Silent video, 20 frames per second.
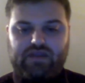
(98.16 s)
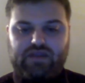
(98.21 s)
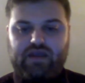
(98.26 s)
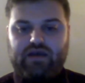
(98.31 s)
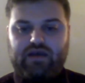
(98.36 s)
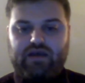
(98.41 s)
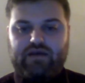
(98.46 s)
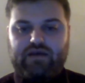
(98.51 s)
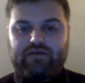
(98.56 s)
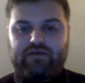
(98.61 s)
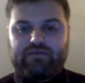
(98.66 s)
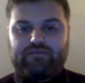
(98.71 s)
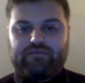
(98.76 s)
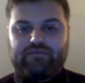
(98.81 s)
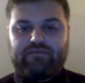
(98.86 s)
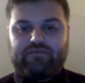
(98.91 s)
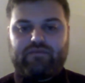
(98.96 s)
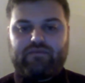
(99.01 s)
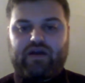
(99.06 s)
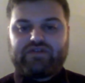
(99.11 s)
uh,
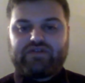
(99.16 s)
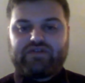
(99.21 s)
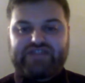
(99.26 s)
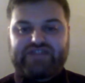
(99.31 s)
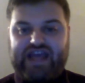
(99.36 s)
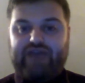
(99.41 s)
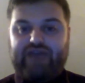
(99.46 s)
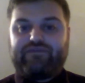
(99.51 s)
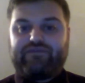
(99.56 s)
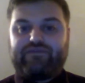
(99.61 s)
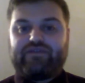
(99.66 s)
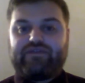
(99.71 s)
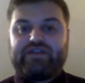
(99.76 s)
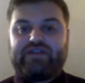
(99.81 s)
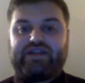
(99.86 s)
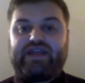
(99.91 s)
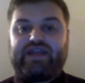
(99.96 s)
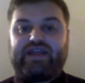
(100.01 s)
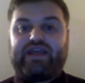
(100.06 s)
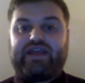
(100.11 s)
our staff
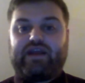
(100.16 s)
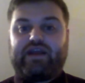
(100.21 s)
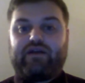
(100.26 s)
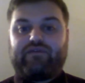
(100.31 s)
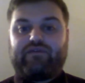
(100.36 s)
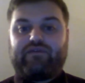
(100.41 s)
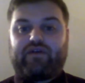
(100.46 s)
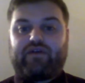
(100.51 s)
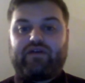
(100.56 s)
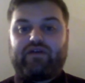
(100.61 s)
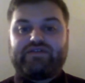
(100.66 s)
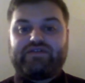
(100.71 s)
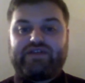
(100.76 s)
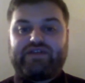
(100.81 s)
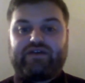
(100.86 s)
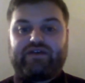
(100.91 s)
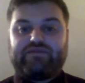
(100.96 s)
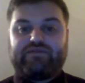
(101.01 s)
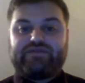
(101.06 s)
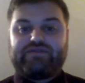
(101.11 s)
to take care of
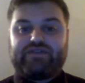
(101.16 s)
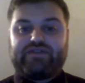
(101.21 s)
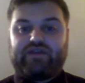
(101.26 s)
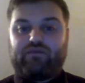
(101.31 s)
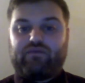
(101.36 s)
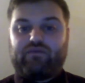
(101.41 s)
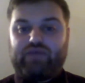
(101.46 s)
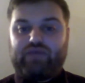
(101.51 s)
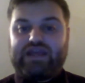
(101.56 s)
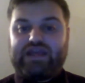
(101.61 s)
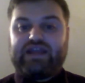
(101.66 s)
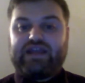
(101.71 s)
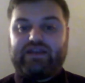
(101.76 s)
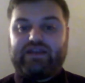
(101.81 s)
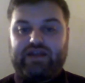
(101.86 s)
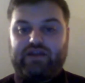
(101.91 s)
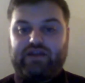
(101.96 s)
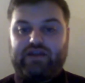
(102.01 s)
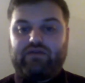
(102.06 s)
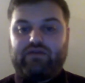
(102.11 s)
ourselves so that we
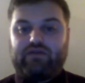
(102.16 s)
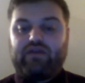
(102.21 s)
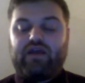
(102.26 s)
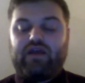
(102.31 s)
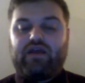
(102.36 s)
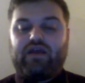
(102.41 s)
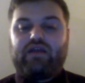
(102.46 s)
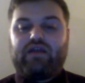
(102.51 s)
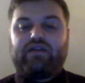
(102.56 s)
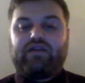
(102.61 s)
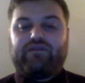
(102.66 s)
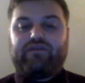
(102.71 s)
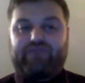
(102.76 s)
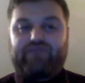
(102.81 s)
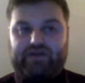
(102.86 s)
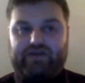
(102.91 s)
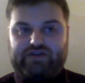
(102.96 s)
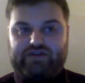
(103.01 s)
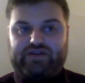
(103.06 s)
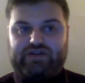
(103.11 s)
continue to
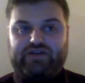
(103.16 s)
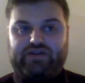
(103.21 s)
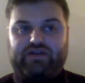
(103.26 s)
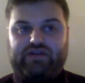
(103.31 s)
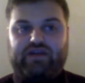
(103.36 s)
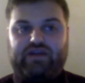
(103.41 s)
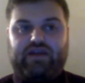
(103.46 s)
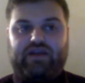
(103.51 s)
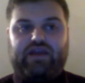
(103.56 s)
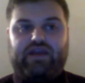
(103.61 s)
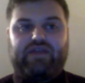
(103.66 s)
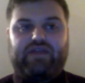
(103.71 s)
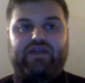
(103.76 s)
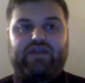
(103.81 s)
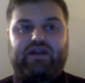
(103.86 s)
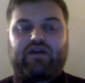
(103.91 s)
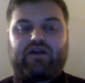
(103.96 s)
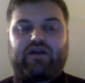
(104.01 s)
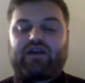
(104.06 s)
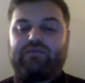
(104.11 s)
function and
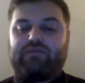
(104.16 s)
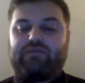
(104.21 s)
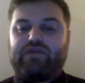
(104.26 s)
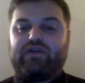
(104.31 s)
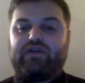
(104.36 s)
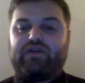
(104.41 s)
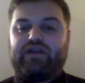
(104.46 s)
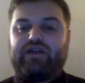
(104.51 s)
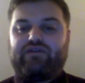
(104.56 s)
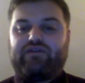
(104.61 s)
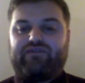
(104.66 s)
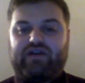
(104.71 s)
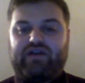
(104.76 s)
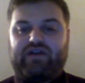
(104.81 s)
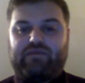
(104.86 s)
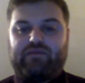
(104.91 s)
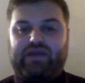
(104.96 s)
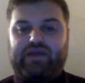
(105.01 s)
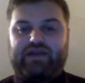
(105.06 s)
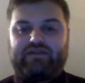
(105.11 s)
that our community of
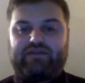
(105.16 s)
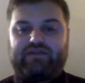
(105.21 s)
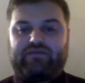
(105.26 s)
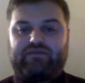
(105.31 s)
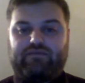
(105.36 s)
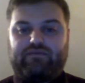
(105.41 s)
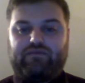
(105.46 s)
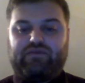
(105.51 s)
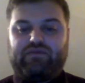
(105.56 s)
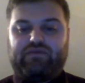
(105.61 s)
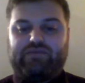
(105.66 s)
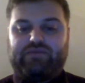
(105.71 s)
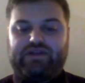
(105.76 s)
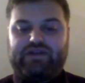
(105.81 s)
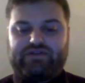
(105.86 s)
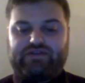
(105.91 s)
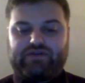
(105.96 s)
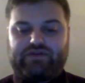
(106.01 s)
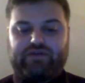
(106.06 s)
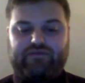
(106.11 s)
Fairbanks would be
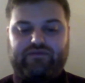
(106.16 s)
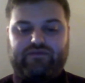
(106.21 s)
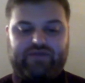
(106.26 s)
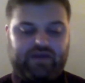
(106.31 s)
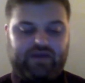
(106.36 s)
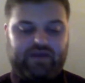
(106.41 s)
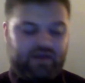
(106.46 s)
served